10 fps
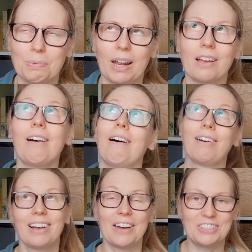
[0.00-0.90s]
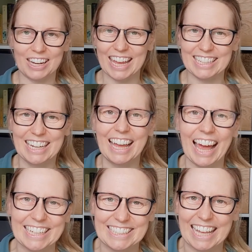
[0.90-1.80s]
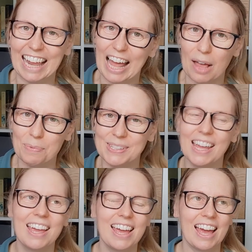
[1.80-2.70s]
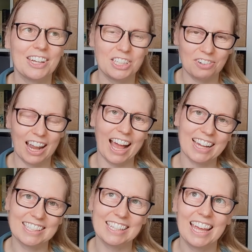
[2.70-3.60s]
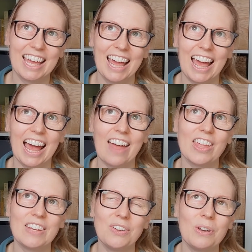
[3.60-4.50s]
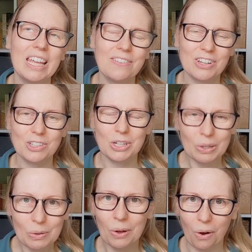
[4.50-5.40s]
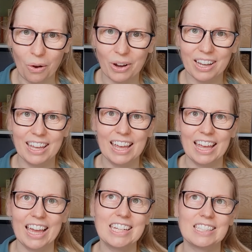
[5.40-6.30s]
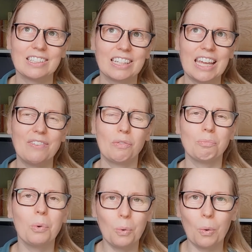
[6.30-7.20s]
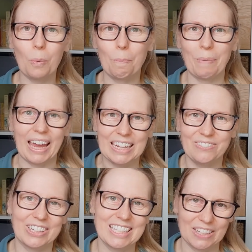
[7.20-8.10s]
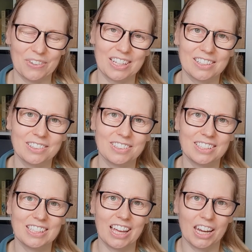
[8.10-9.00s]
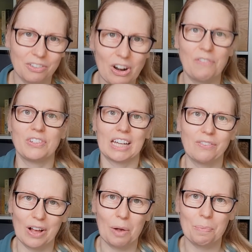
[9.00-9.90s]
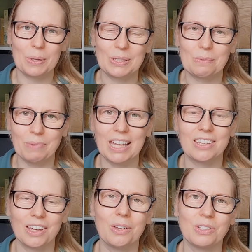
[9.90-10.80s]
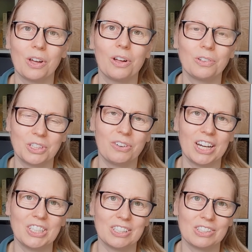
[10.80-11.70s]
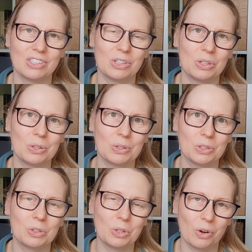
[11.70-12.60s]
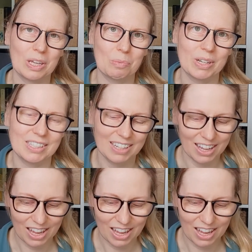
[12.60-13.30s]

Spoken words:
be like, oh, I've done it, and to collapse and to relax. And then if you leave it too long, it's even more painful and difficult to kind of rev yourself up to make those alterations to your document.